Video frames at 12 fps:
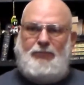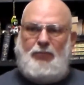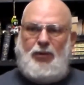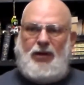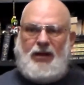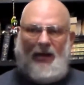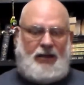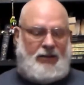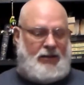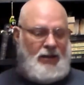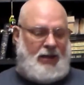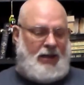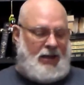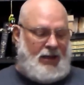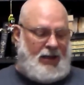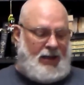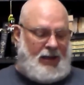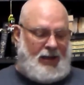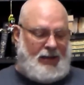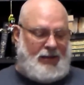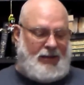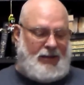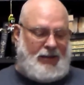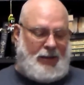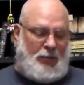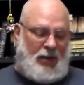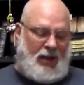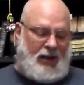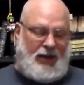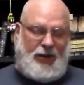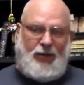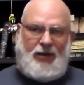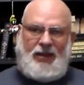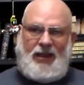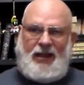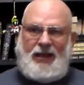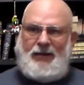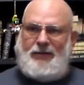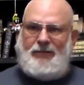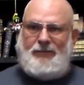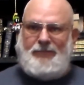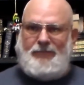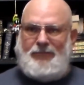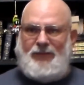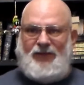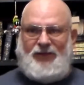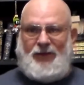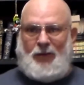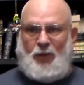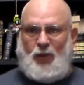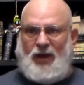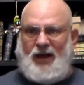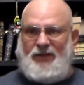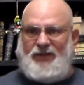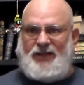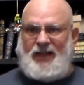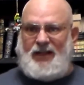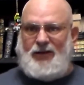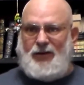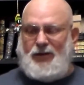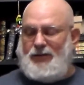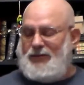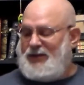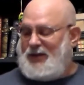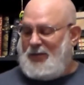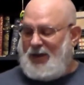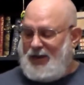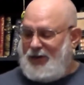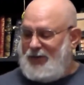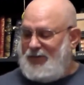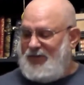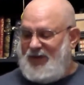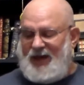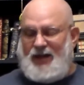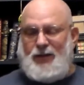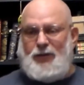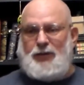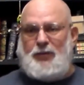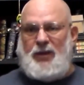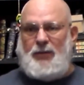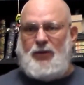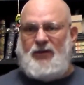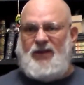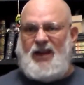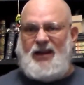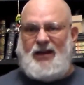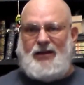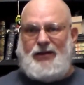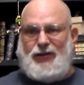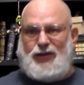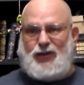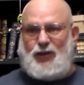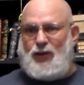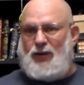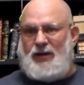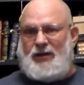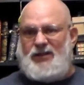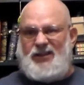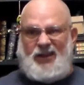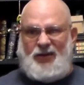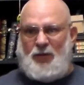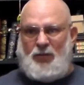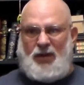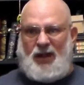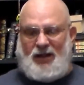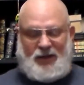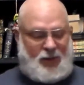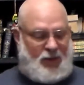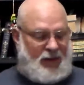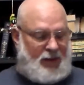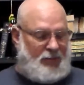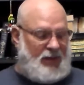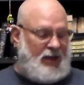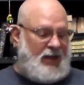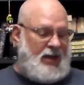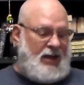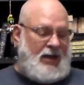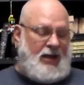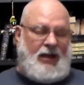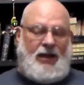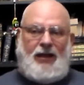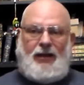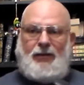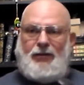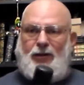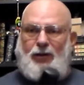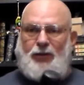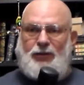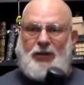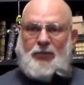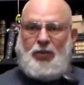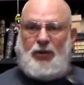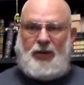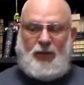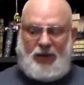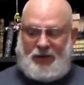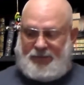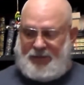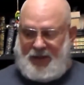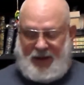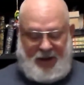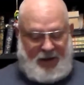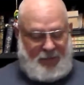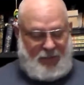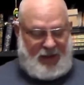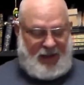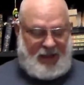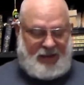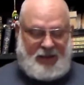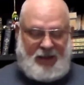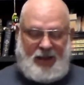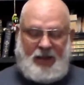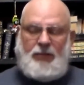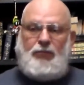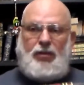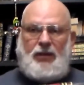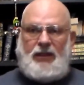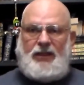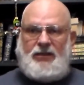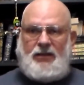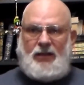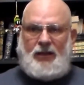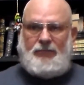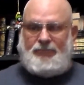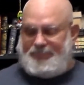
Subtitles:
Pretty nice. The polyurethane, from what I've seen on some other videos people have taken and destroyed cinder blocks with them, holds up pretty well. But that's the police club.